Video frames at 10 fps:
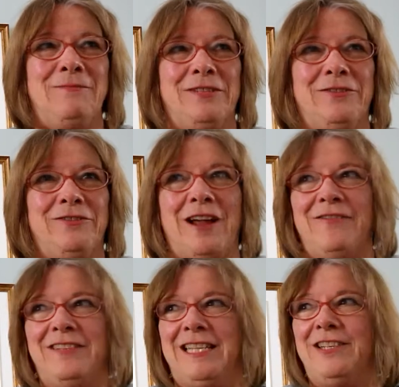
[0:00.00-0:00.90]
to
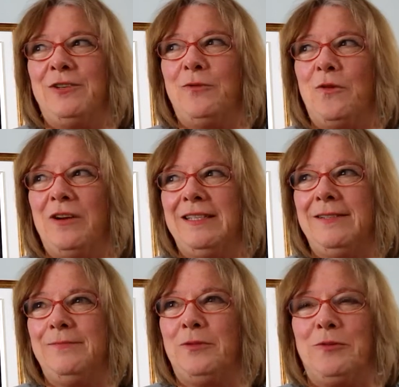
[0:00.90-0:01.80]
gravitate
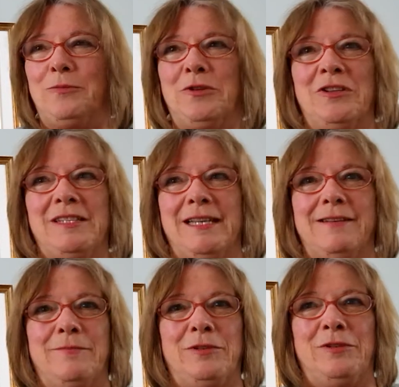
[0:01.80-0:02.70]
towards purples
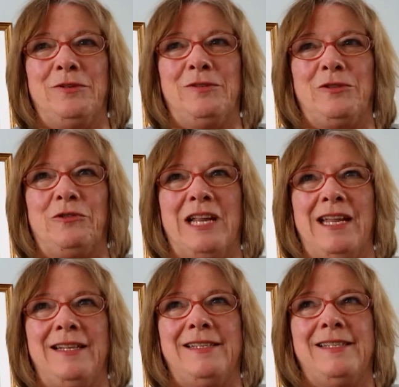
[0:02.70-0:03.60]
and blues,
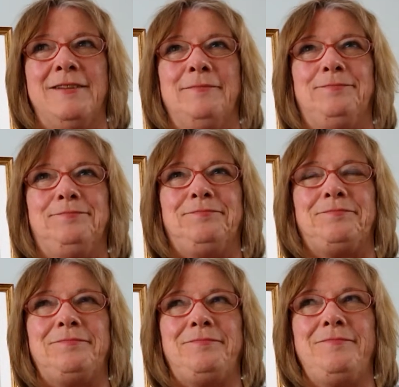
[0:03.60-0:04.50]
greens,
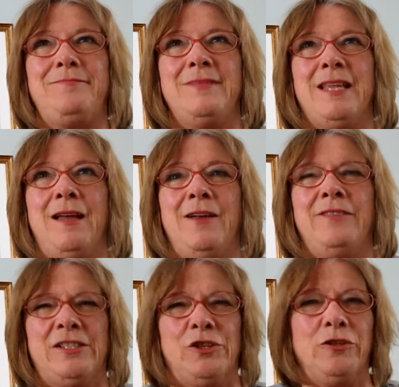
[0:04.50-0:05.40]
of a
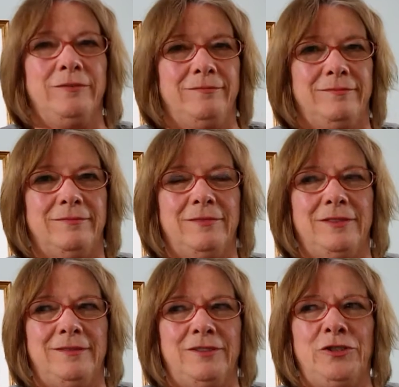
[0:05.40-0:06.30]
certain
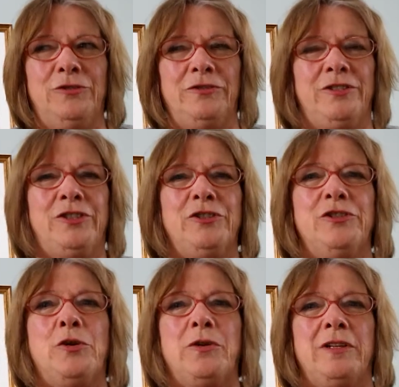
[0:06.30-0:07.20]

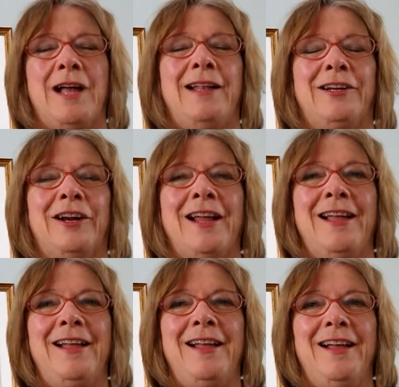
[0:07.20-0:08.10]
tonal color.
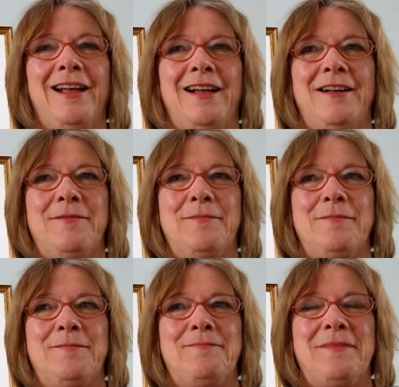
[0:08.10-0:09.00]
And
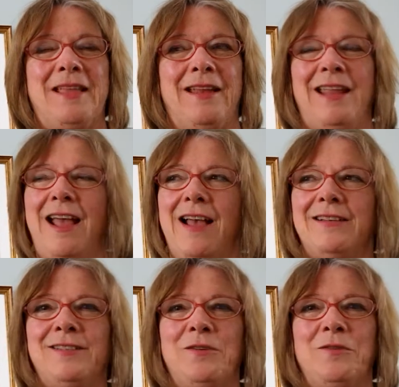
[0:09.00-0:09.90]
yeah,
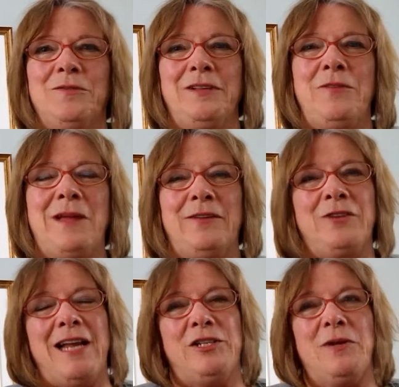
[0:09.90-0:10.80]
so you might
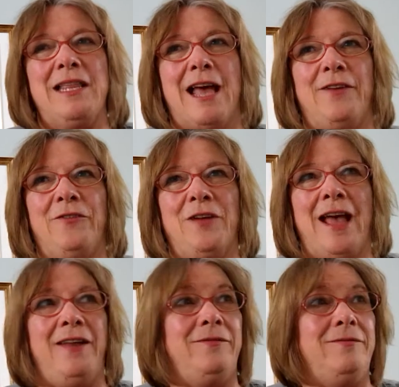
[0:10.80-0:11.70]
try doing that if you had